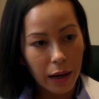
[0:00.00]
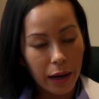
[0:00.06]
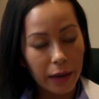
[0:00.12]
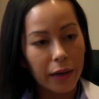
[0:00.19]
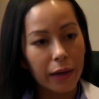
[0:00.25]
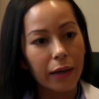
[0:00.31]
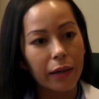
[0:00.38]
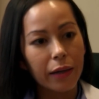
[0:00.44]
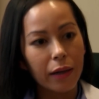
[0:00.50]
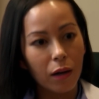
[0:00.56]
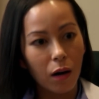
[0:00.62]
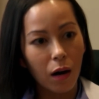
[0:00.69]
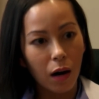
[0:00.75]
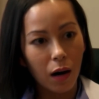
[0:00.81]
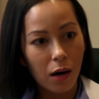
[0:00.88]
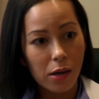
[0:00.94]
lye, it can
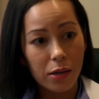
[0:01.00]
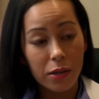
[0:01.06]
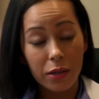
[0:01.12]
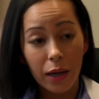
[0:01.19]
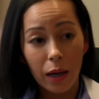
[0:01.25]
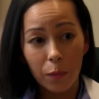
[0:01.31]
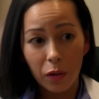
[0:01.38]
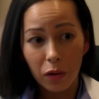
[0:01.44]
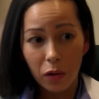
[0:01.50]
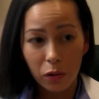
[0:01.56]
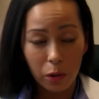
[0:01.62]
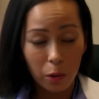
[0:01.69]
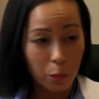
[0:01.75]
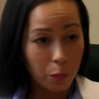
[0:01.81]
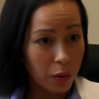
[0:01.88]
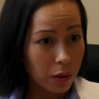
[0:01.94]
cause
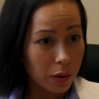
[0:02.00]
chemical